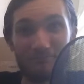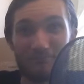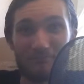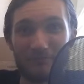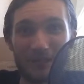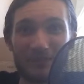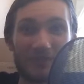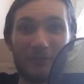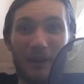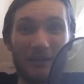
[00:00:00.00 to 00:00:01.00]
links to
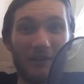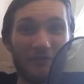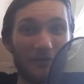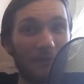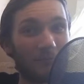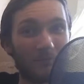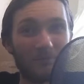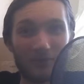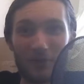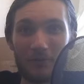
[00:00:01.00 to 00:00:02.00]
my live stream.
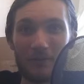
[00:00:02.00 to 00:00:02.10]
So